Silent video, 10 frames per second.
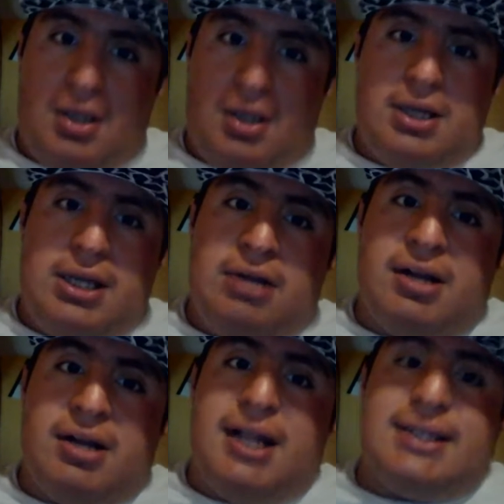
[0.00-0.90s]
You know,
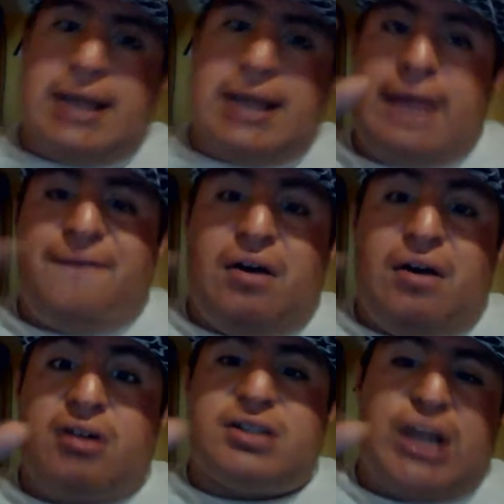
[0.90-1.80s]
it's NFL's
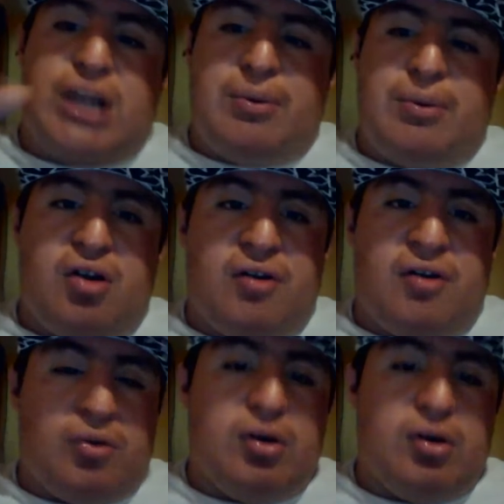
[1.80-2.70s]
capital of the
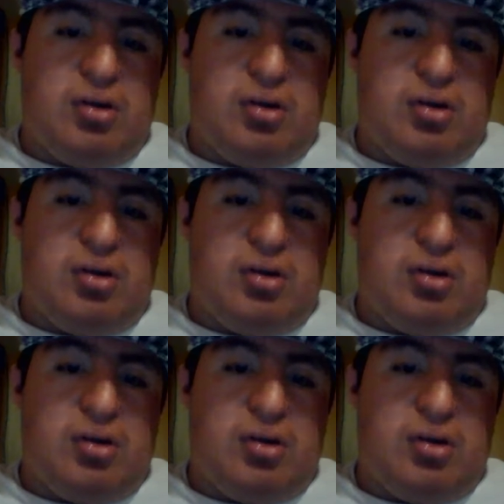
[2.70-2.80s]
world.